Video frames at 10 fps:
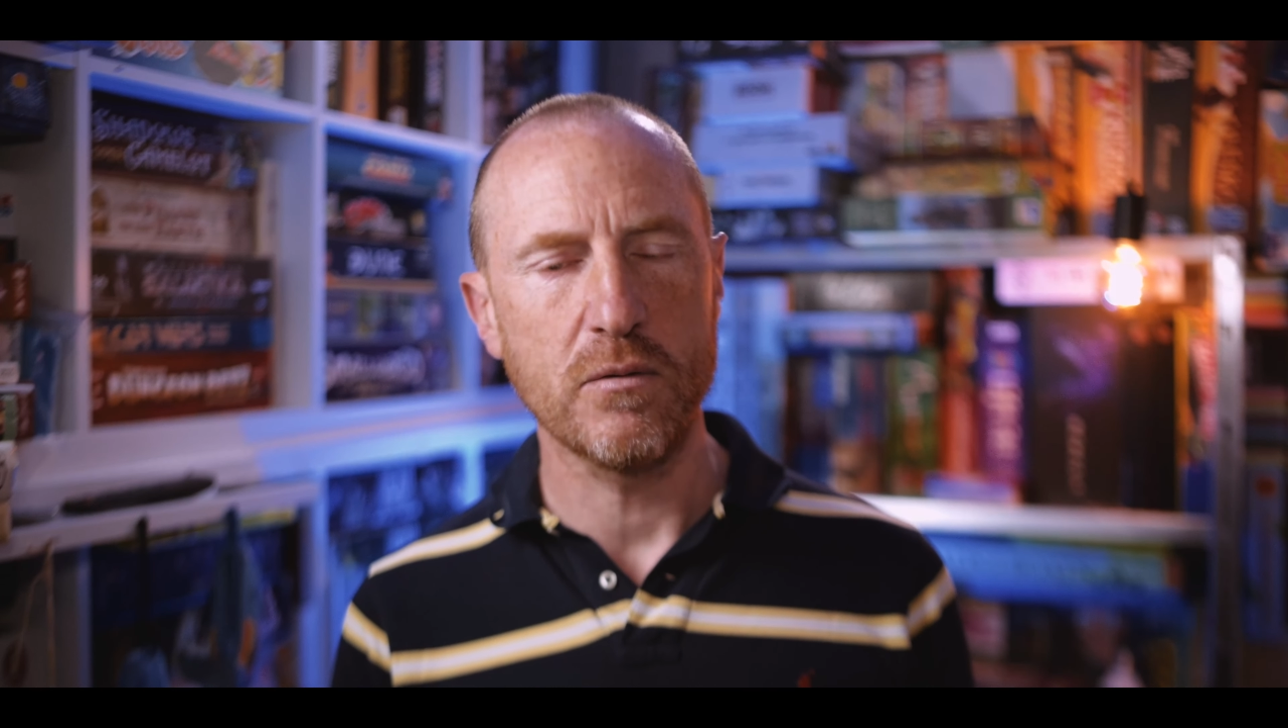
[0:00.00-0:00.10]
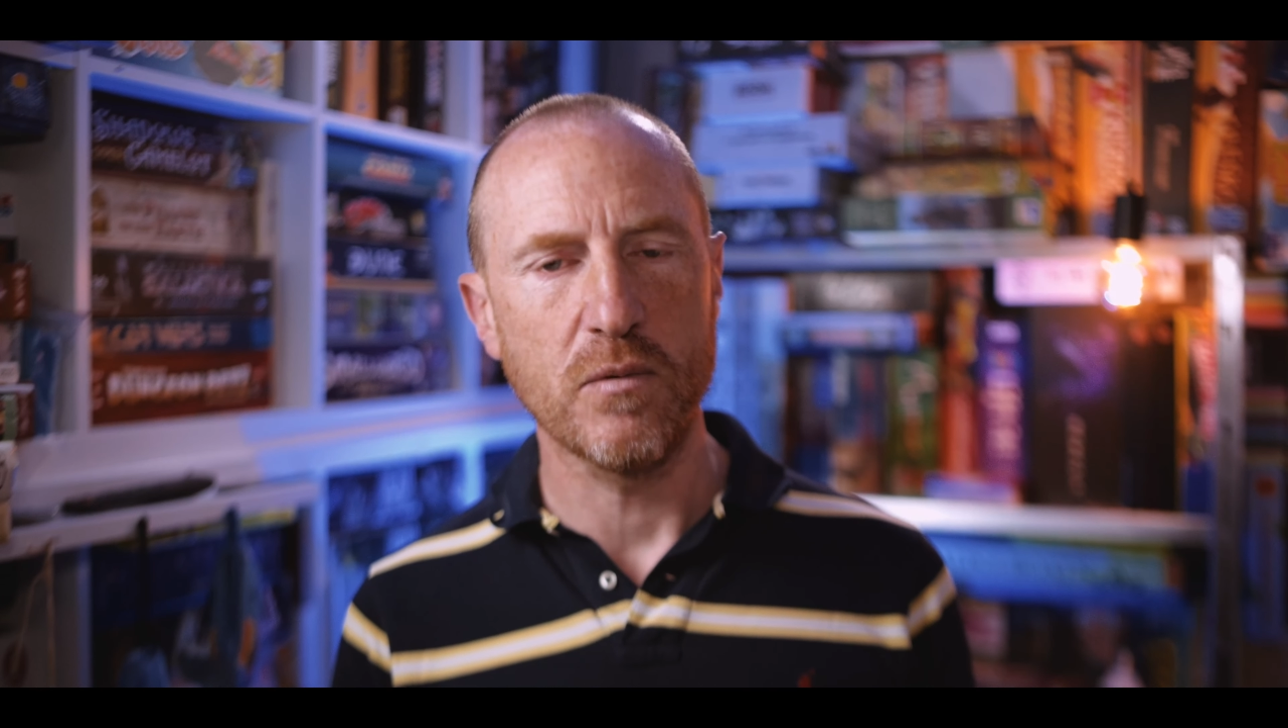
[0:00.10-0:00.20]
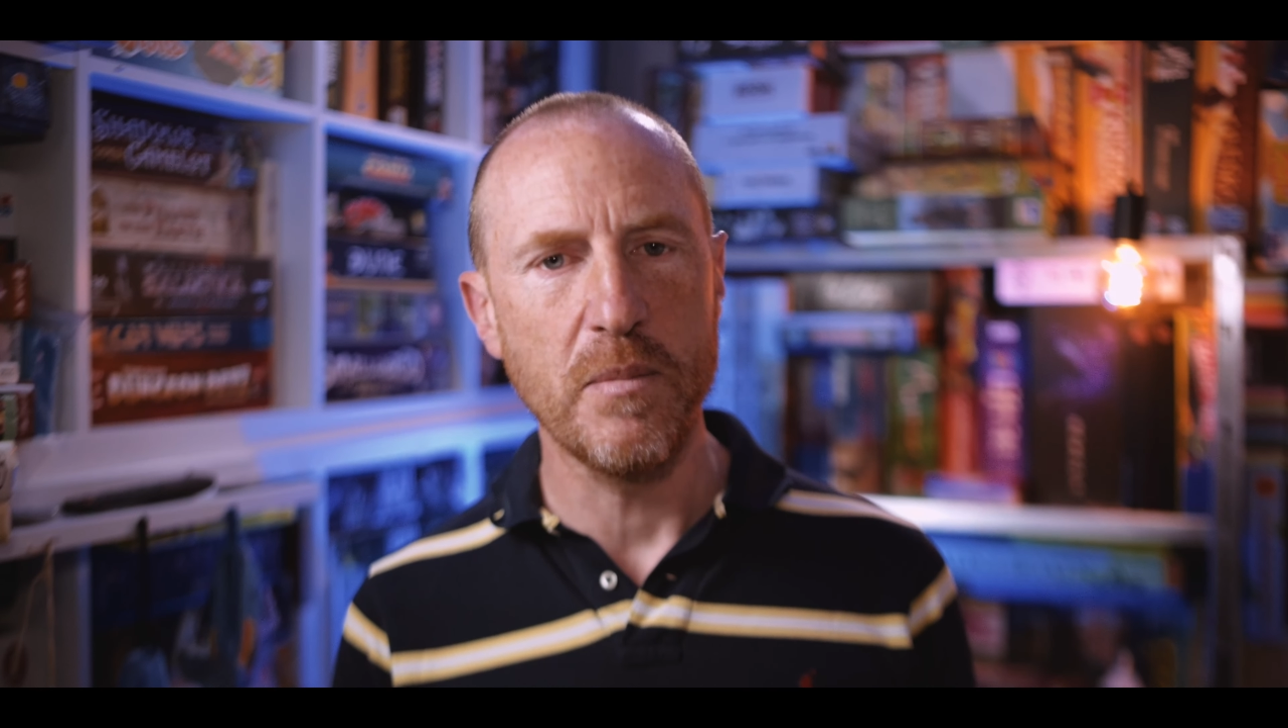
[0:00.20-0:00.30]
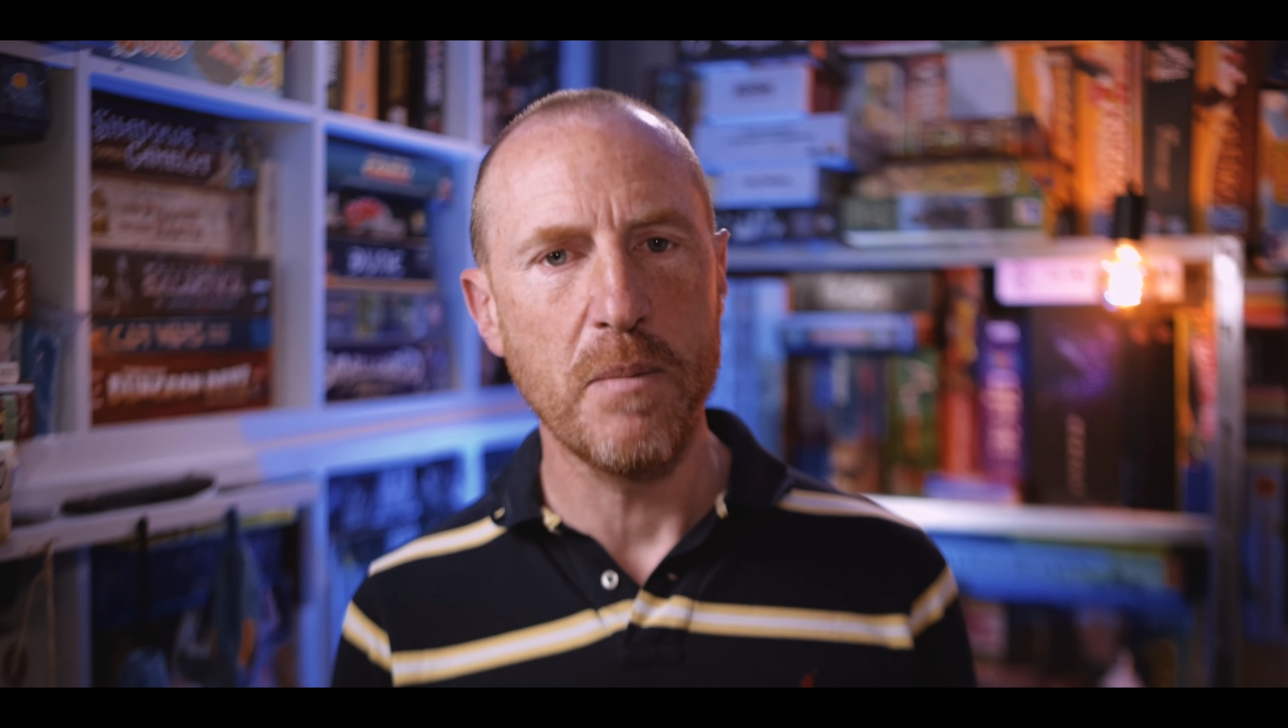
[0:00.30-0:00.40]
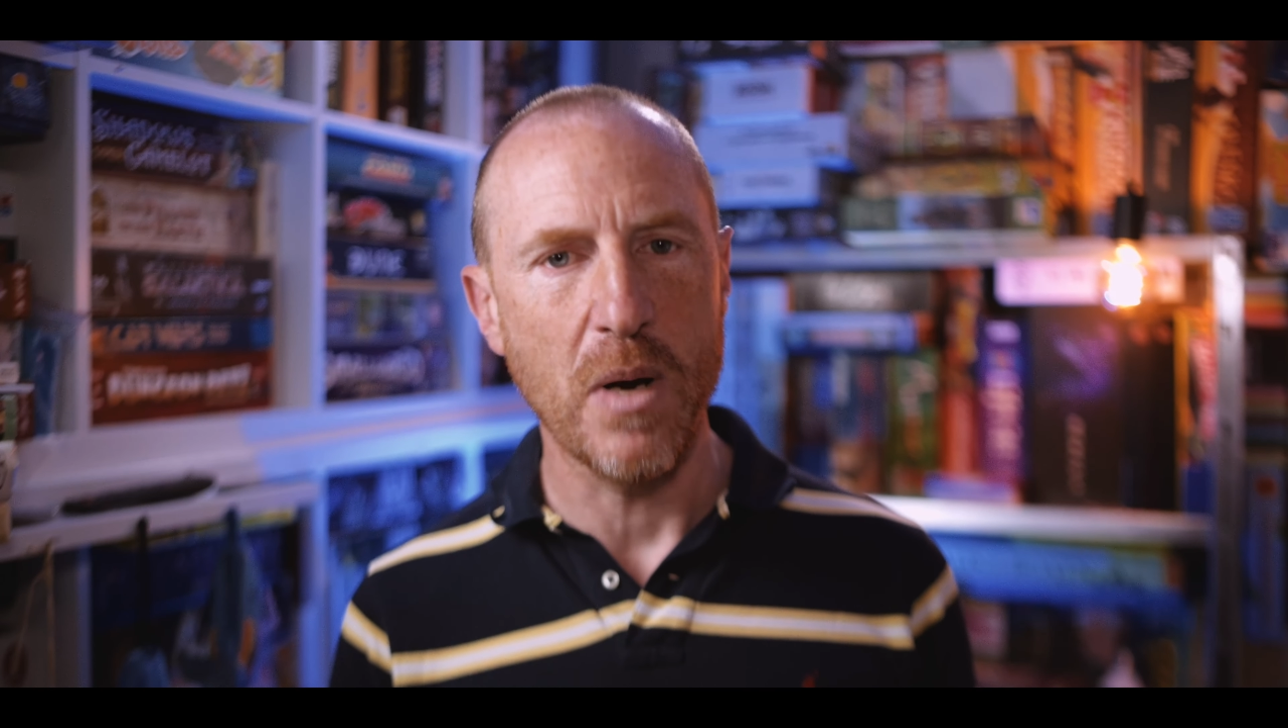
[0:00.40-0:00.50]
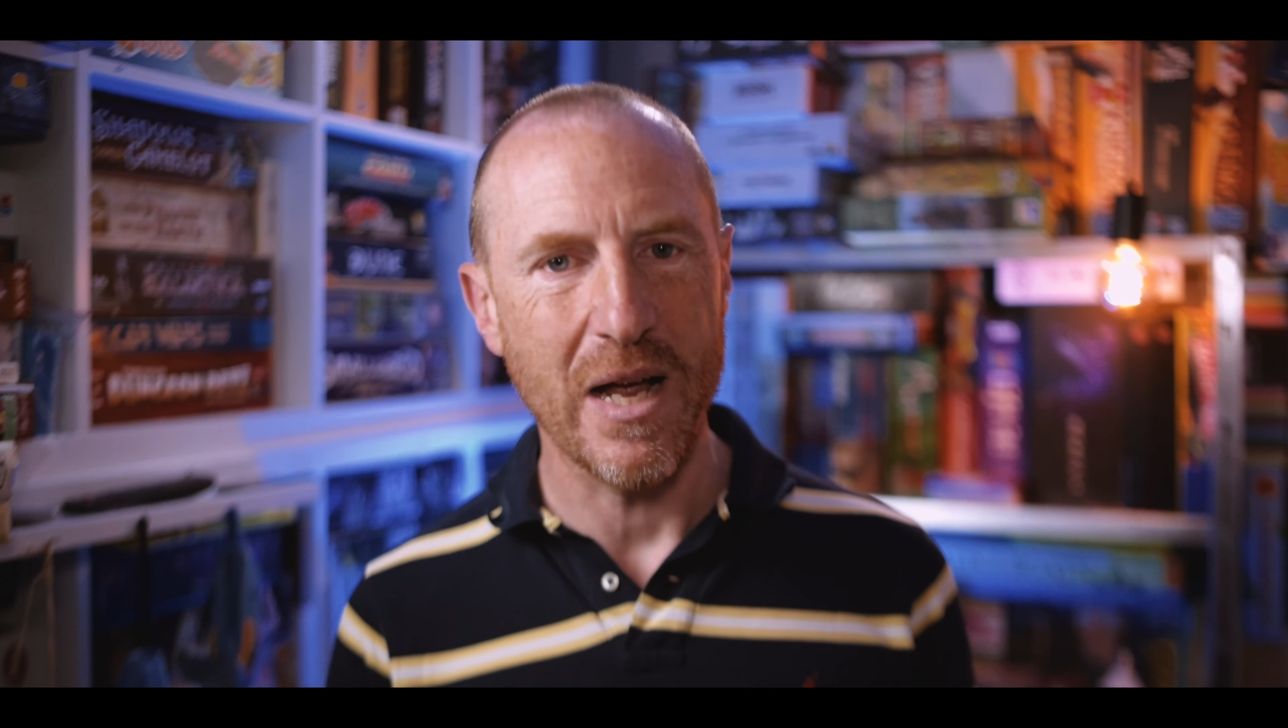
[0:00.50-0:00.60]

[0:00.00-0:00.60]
Remember,